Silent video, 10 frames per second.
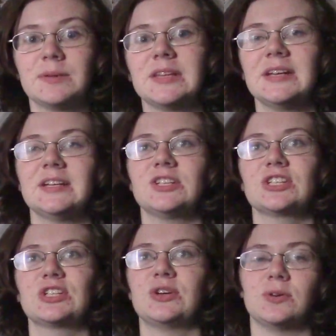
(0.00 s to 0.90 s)
but then it
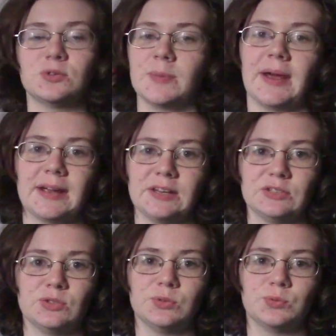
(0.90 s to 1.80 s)
just goes back
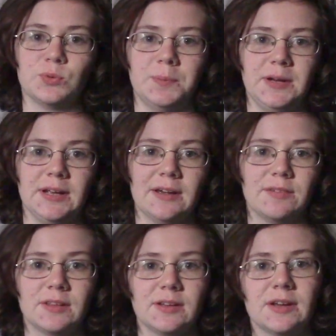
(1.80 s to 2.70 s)
into repeating
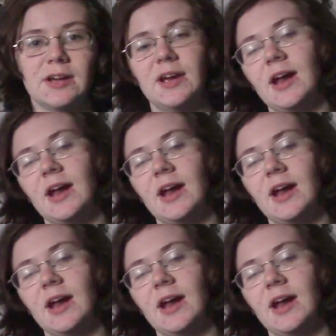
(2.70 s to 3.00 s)
everything.